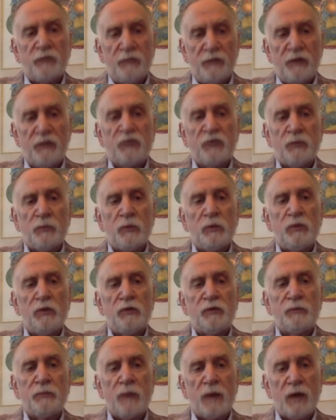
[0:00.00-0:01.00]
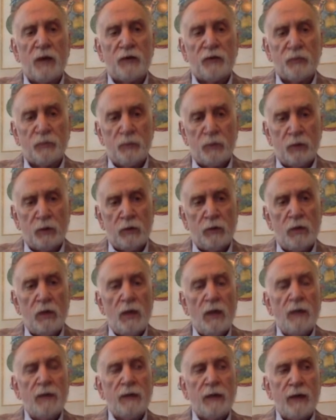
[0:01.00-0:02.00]
visible as possible,
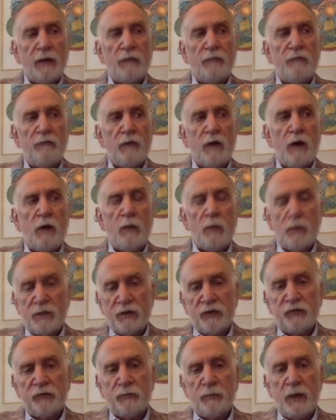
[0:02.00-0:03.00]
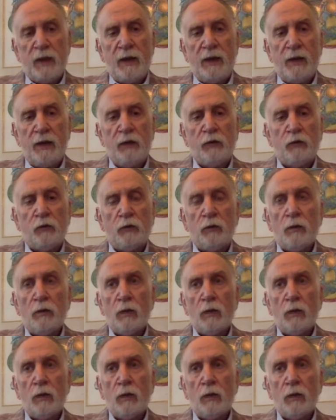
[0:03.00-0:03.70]
get involved with as many